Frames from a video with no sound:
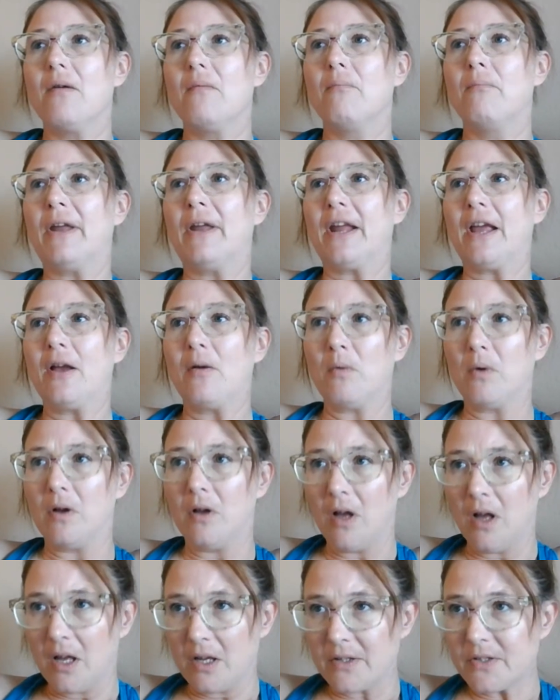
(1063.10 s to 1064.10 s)
But I will
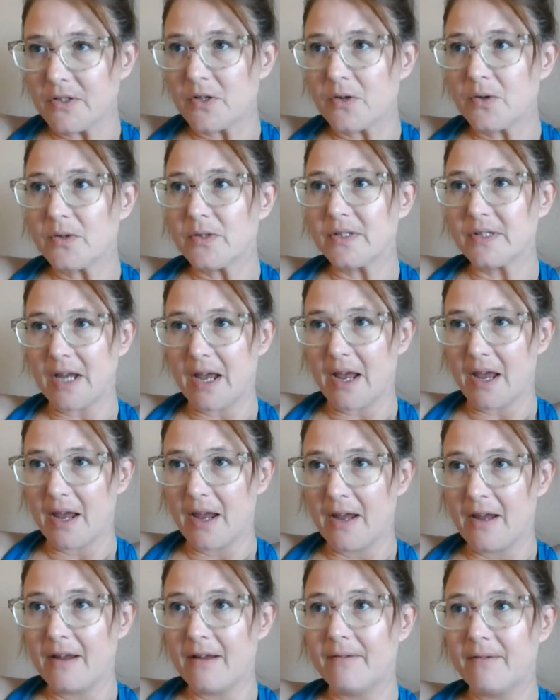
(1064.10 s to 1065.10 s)
also
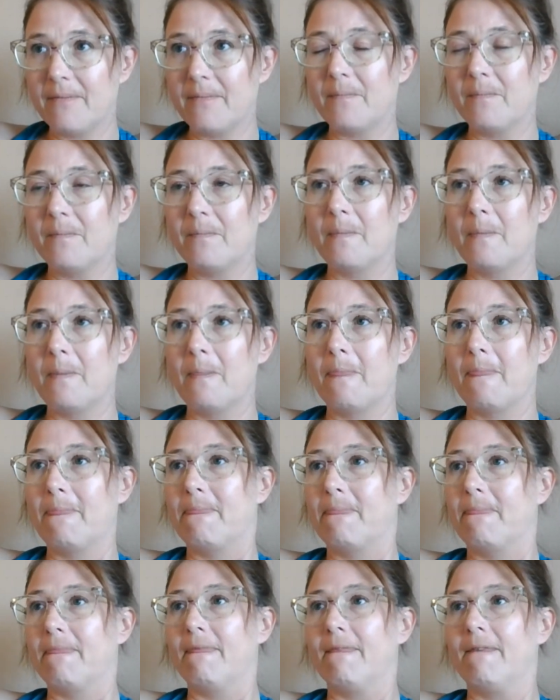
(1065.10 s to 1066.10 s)
say
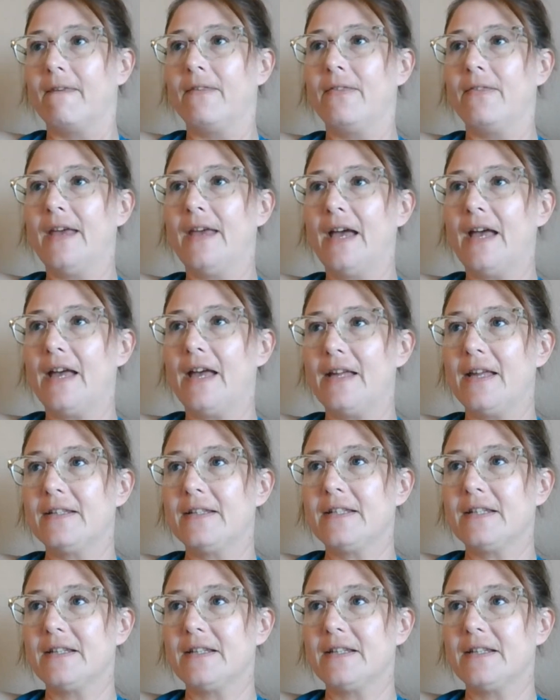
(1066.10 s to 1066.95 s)
that